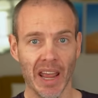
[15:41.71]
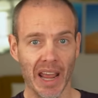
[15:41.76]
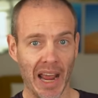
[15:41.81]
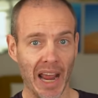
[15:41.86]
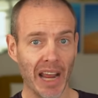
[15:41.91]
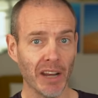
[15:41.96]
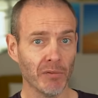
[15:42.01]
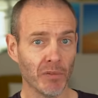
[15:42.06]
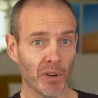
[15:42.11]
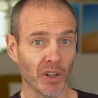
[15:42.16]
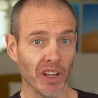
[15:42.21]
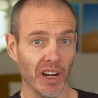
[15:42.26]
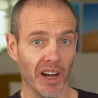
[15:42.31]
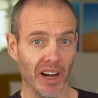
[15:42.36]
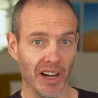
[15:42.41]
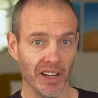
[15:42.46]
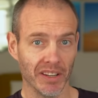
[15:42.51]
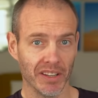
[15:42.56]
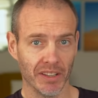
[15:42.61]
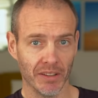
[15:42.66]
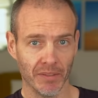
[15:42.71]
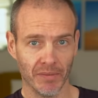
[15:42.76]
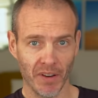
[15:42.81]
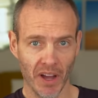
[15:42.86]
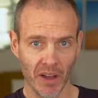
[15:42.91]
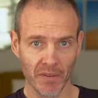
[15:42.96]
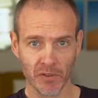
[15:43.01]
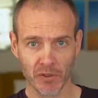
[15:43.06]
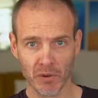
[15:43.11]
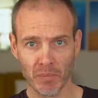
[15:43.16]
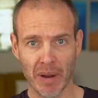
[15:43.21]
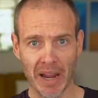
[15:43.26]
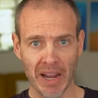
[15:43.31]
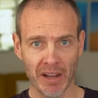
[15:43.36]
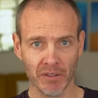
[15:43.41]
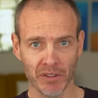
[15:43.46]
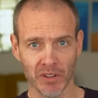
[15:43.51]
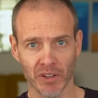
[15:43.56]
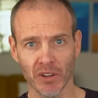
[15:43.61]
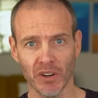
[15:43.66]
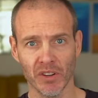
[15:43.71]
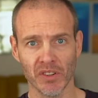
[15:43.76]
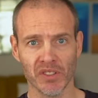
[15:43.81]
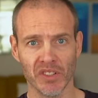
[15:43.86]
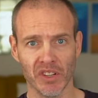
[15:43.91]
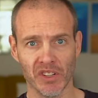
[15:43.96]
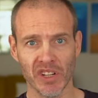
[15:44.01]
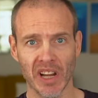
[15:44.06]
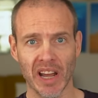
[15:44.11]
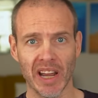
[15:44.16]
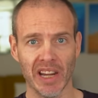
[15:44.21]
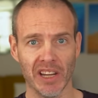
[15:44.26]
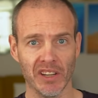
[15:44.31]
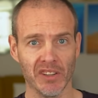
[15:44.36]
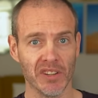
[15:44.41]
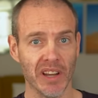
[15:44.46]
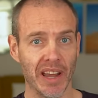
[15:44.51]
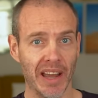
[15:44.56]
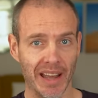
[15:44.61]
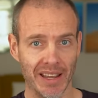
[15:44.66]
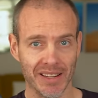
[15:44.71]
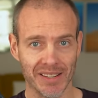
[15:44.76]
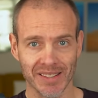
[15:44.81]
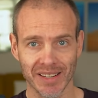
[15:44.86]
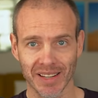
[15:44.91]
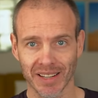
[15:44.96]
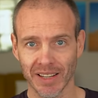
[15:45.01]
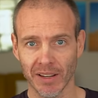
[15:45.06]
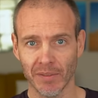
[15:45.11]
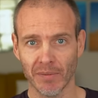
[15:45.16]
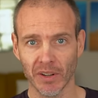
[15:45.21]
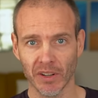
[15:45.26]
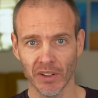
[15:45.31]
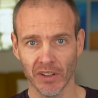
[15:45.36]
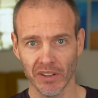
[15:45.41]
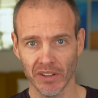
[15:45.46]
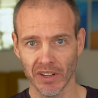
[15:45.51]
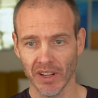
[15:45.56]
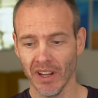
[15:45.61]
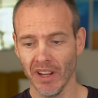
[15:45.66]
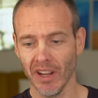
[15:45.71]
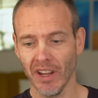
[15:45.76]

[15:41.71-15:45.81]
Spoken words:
and regard the £500 cost to change as significant.